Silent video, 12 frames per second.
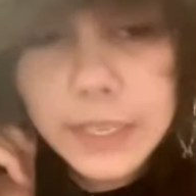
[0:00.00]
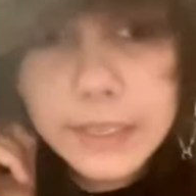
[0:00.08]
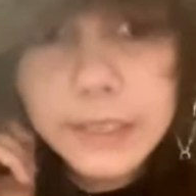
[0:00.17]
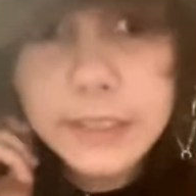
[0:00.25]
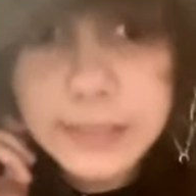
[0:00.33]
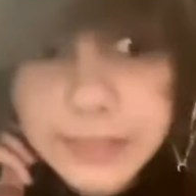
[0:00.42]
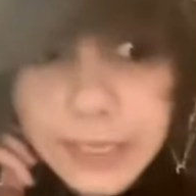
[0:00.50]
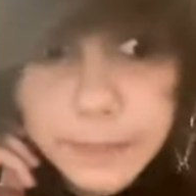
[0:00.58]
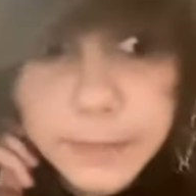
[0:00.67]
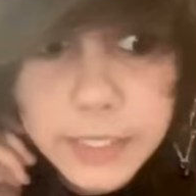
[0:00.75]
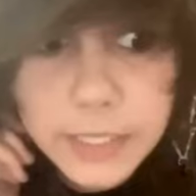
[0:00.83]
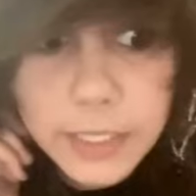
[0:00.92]

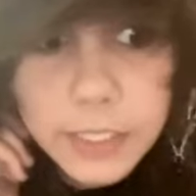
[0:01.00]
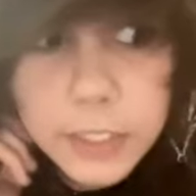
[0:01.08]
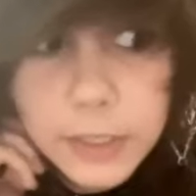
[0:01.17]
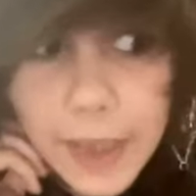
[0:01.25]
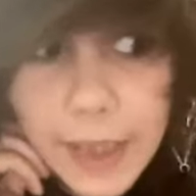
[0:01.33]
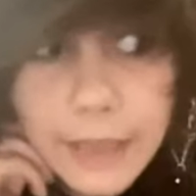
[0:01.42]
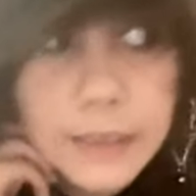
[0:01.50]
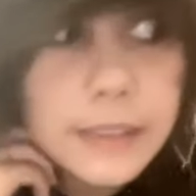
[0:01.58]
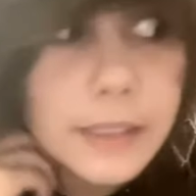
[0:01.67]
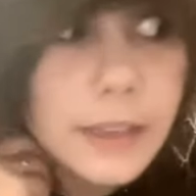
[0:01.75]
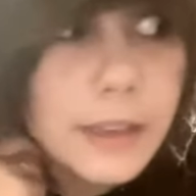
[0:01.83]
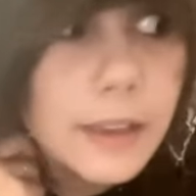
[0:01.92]
except you
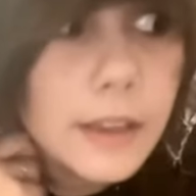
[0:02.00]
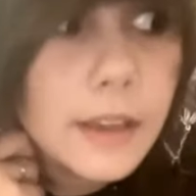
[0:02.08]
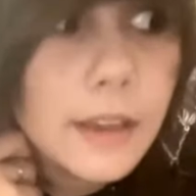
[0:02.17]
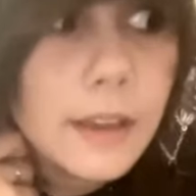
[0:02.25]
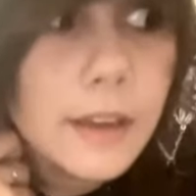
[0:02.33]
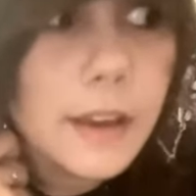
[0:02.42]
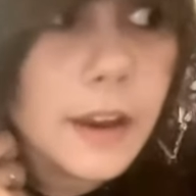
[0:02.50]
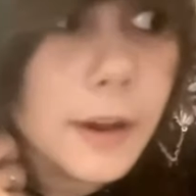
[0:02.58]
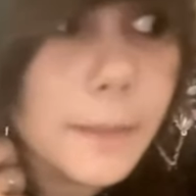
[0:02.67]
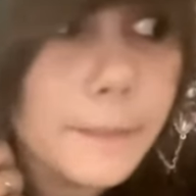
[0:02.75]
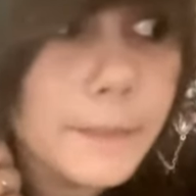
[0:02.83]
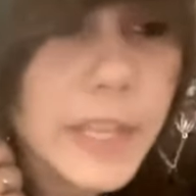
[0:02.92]
add,
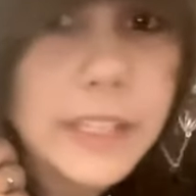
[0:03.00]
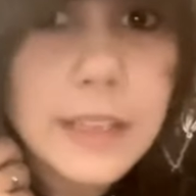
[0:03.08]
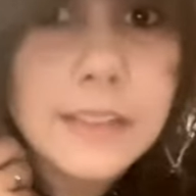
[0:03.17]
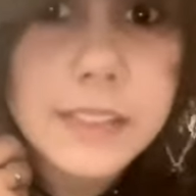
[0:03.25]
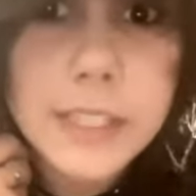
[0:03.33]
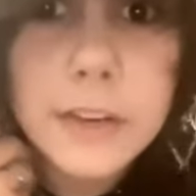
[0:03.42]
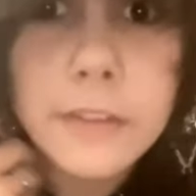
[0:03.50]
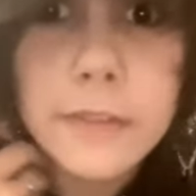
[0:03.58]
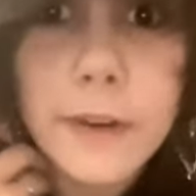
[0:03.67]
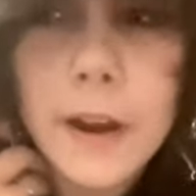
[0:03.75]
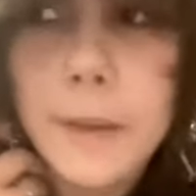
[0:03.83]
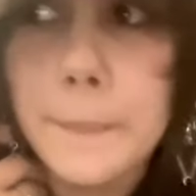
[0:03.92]
and instead
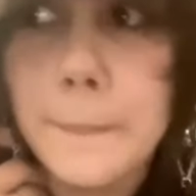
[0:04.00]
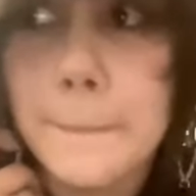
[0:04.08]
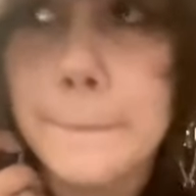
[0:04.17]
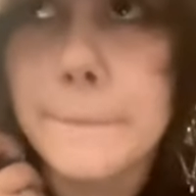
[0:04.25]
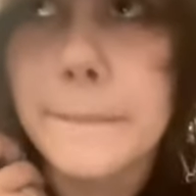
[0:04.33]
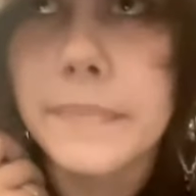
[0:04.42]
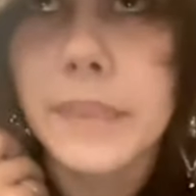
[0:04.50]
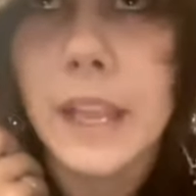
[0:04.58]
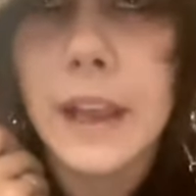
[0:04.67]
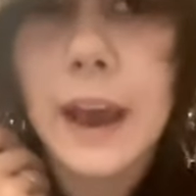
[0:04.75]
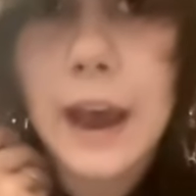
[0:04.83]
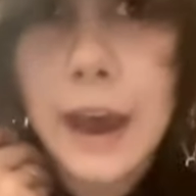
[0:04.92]
of
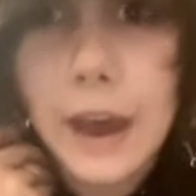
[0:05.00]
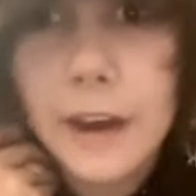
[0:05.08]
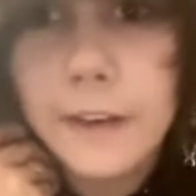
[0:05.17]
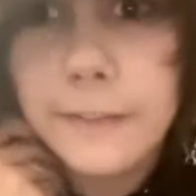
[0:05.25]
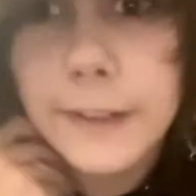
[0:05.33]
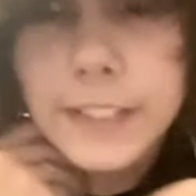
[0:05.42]
half a